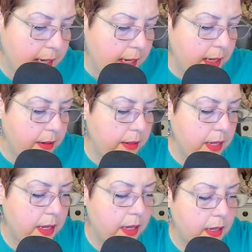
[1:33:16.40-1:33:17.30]
let
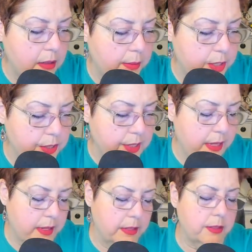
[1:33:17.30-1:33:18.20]
me just say
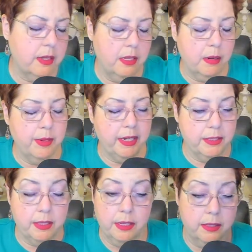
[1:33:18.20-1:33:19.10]
this, and then I'm going to get
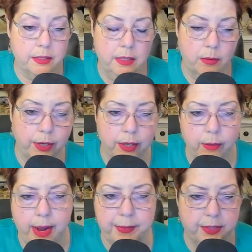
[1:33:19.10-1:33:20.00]
to this, and then we're going to
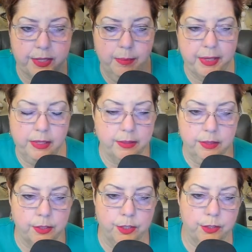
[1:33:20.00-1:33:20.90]
wrap this up, because
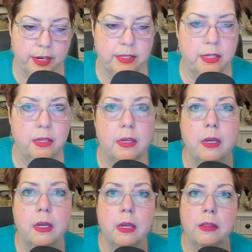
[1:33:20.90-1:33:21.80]
this is just crazy.
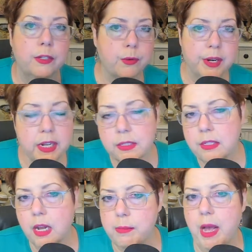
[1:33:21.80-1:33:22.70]
This reading is
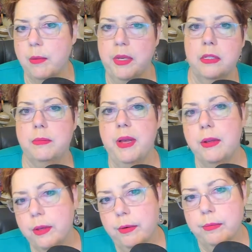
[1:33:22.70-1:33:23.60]
not about me. It's
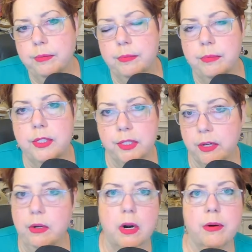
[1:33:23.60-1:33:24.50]
about you. This
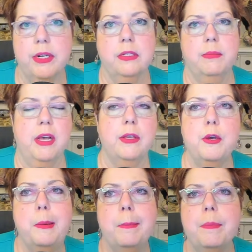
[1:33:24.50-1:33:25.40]
tarot card reading is about you.